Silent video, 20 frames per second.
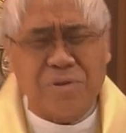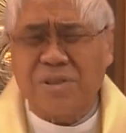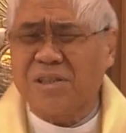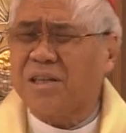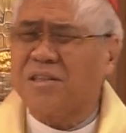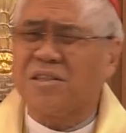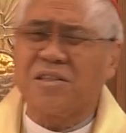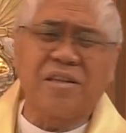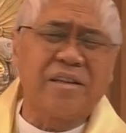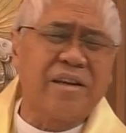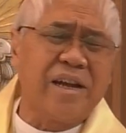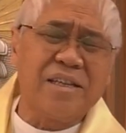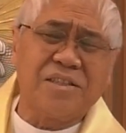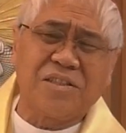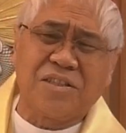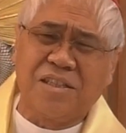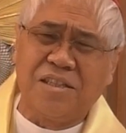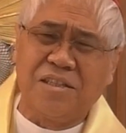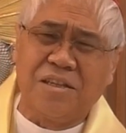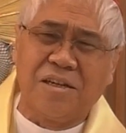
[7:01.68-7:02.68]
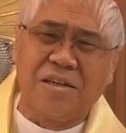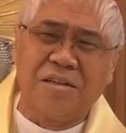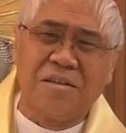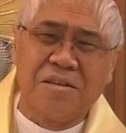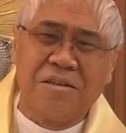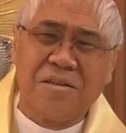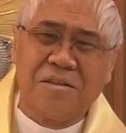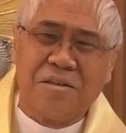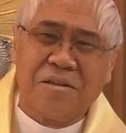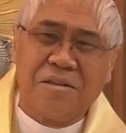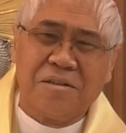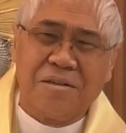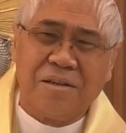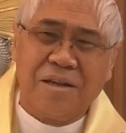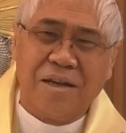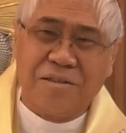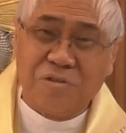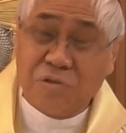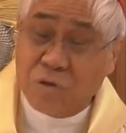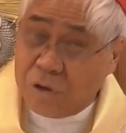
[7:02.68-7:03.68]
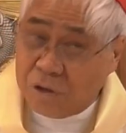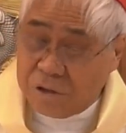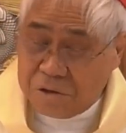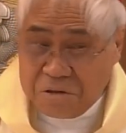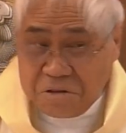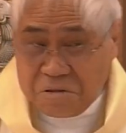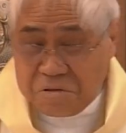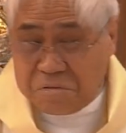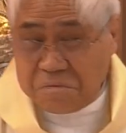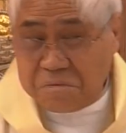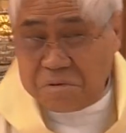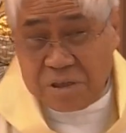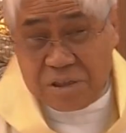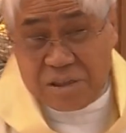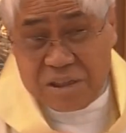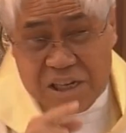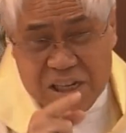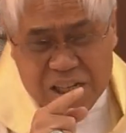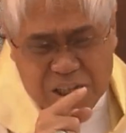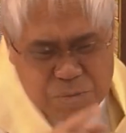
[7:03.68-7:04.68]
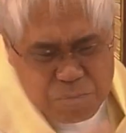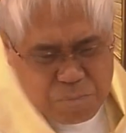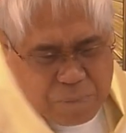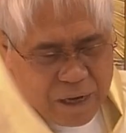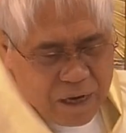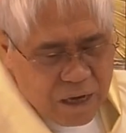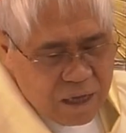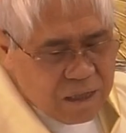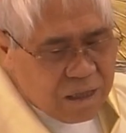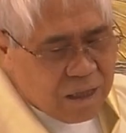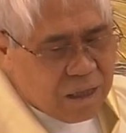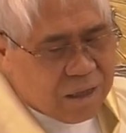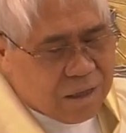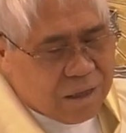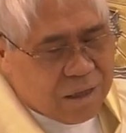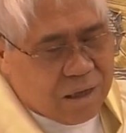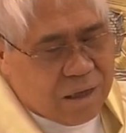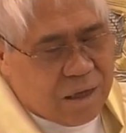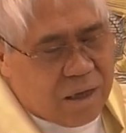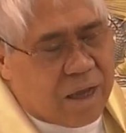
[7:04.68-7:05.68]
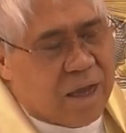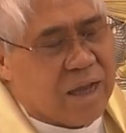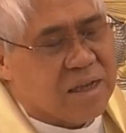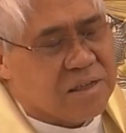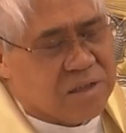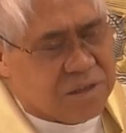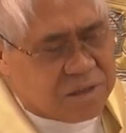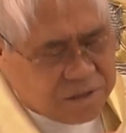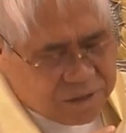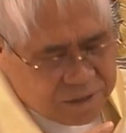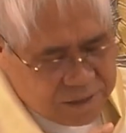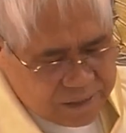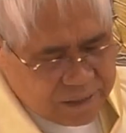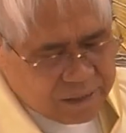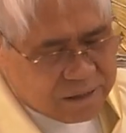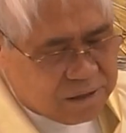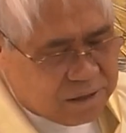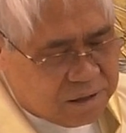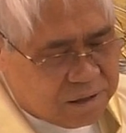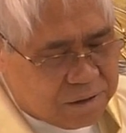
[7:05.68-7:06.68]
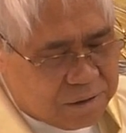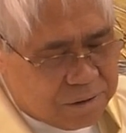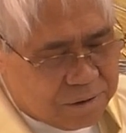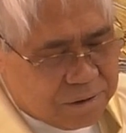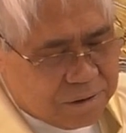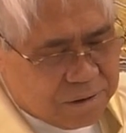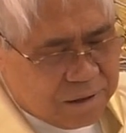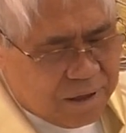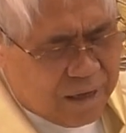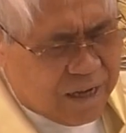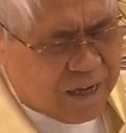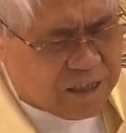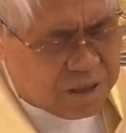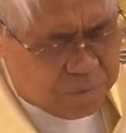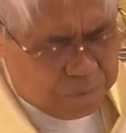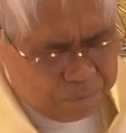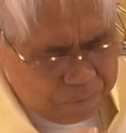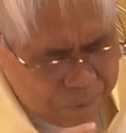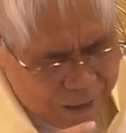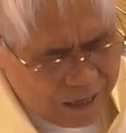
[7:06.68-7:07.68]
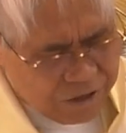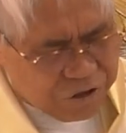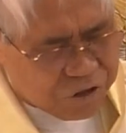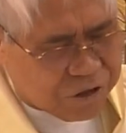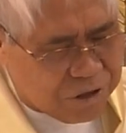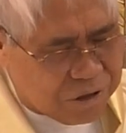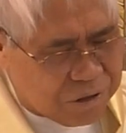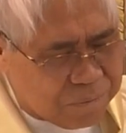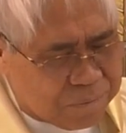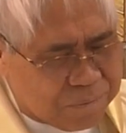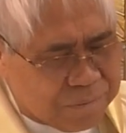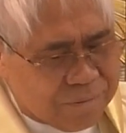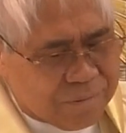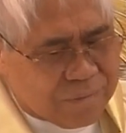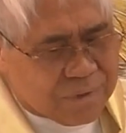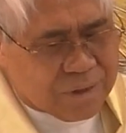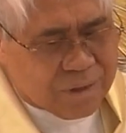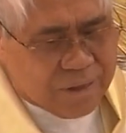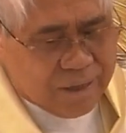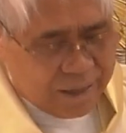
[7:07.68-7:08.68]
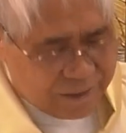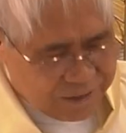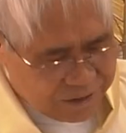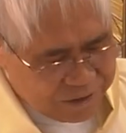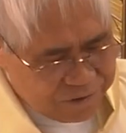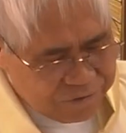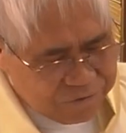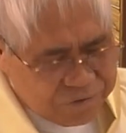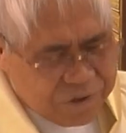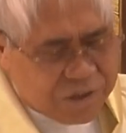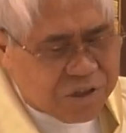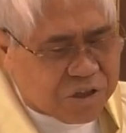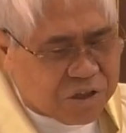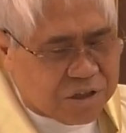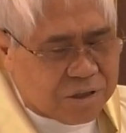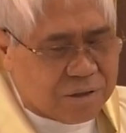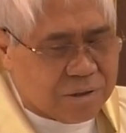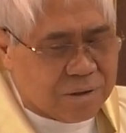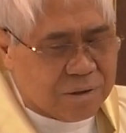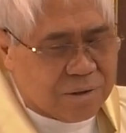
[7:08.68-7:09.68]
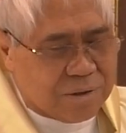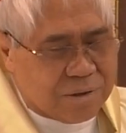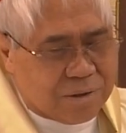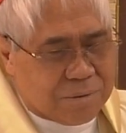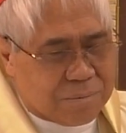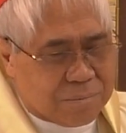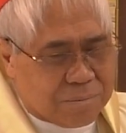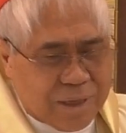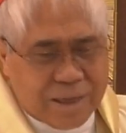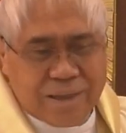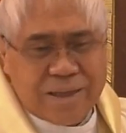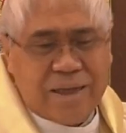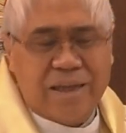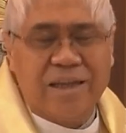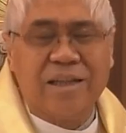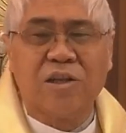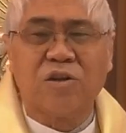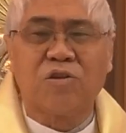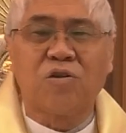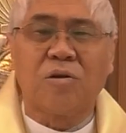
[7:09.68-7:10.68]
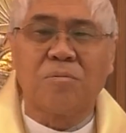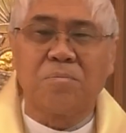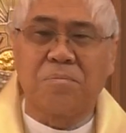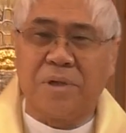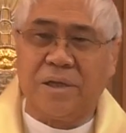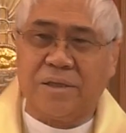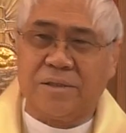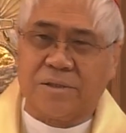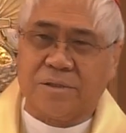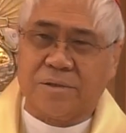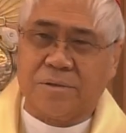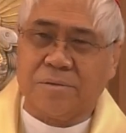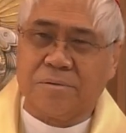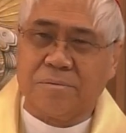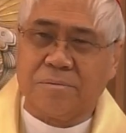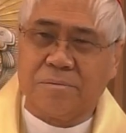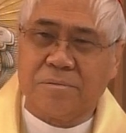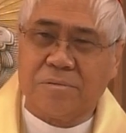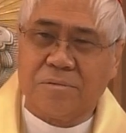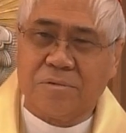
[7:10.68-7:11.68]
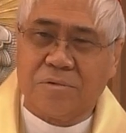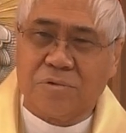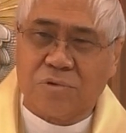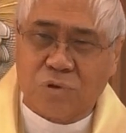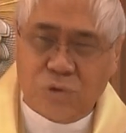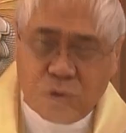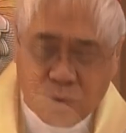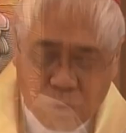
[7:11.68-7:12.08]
was such a great sinner. And God knew this man has zeal, has passion, has conviction, but in the wrong place. So